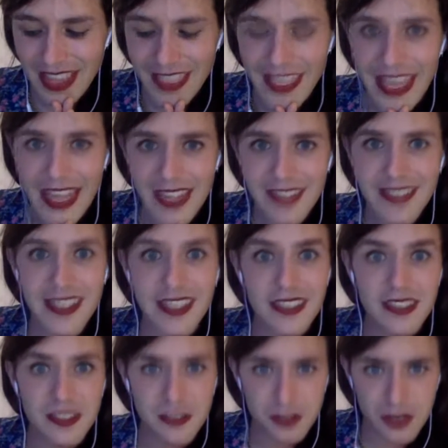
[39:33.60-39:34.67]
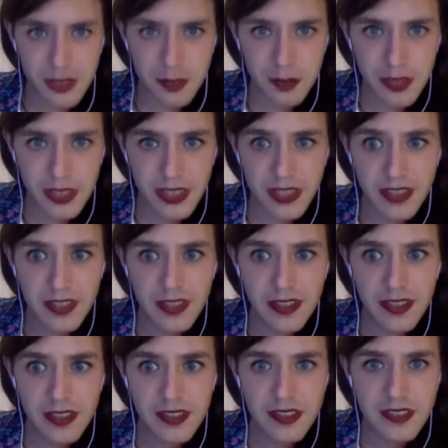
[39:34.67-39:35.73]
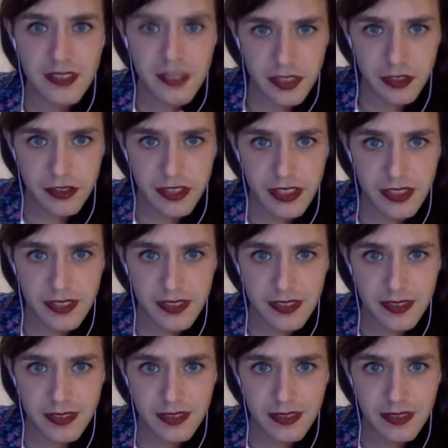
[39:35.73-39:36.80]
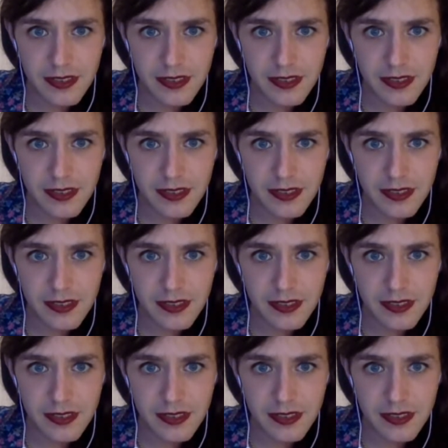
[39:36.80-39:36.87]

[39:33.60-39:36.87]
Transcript: that is an extremely serious